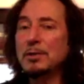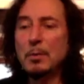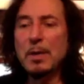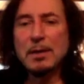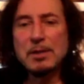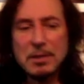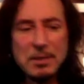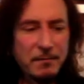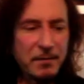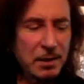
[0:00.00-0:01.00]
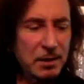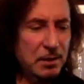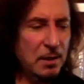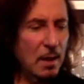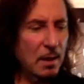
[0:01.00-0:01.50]
we had just
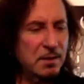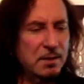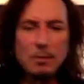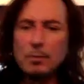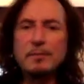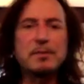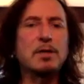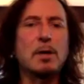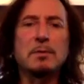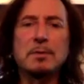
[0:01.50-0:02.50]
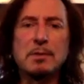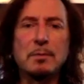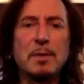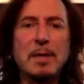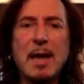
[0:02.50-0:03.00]
finished a slew of shows.
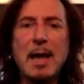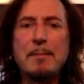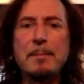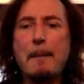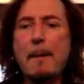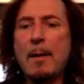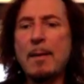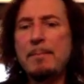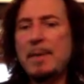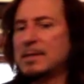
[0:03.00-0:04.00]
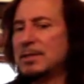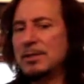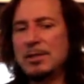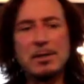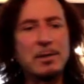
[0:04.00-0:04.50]
We had our best
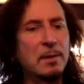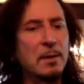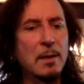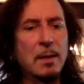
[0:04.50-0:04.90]
year